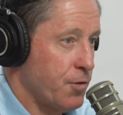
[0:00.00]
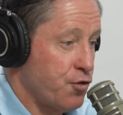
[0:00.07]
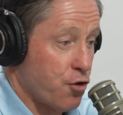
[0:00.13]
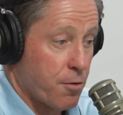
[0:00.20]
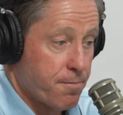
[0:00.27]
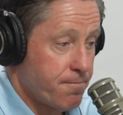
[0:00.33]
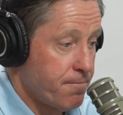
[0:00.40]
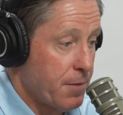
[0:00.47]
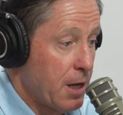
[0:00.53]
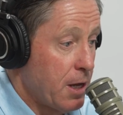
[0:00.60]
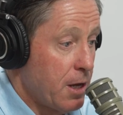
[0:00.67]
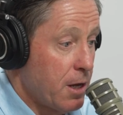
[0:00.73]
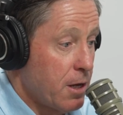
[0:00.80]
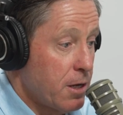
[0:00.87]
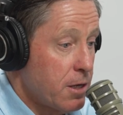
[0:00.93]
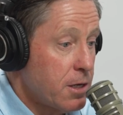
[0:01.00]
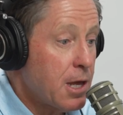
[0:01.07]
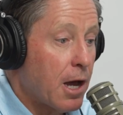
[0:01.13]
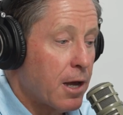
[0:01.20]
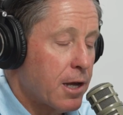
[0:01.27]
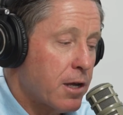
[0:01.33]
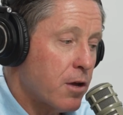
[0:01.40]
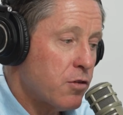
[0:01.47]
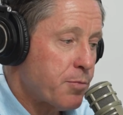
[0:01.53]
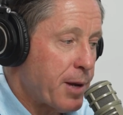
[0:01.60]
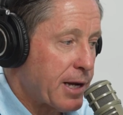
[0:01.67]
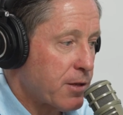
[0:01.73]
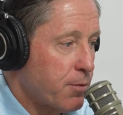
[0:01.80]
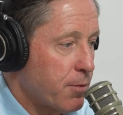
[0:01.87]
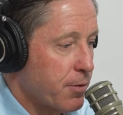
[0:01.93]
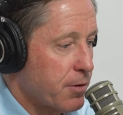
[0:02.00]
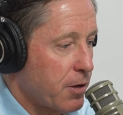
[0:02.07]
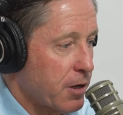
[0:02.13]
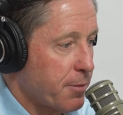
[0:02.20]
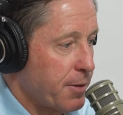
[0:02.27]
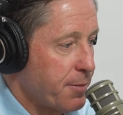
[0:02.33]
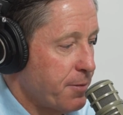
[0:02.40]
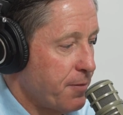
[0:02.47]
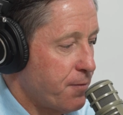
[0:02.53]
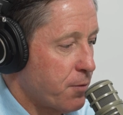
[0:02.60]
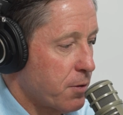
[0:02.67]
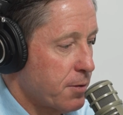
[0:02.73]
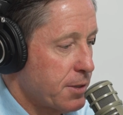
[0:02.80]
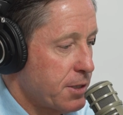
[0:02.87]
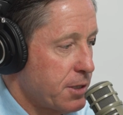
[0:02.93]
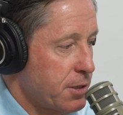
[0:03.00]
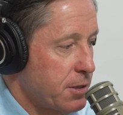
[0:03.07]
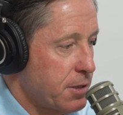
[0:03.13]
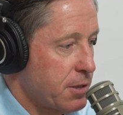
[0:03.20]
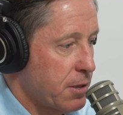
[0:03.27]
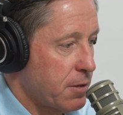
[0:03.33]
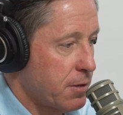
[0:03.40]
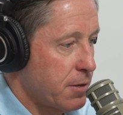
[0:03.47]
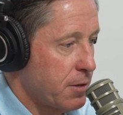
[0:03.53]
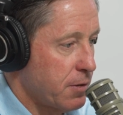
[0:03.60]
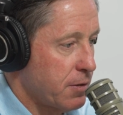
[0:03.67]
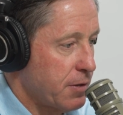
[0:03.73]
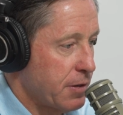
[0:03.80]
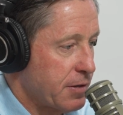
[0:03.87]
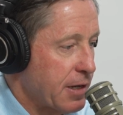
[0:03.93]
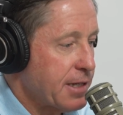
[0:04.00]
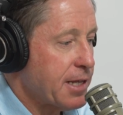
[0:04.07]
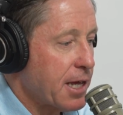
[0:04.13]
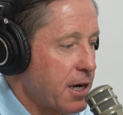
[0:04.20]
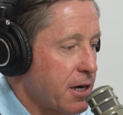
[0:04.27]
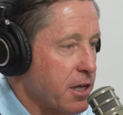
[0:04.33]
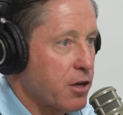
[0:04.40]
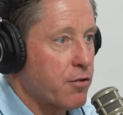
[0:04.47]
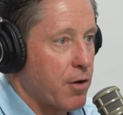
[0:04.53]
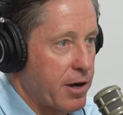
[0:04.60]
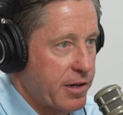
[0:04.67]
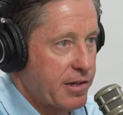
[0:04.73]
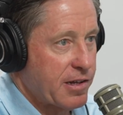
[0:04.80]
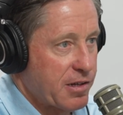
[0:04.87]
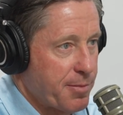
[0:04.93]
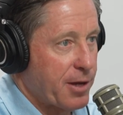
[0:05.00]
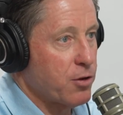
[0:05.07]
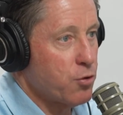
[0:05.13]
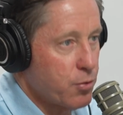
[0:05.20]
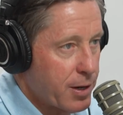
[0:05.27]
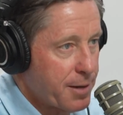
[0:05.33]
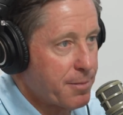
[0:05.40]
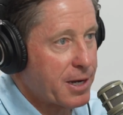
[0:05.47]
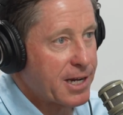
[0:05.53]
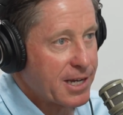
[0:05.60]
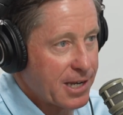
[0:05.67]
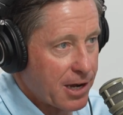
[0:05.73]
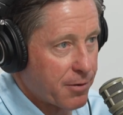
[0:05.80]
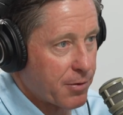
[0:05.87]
Sure. Yeah, it goes back to what we were talking about before, which is this identity crisis about who am I and how,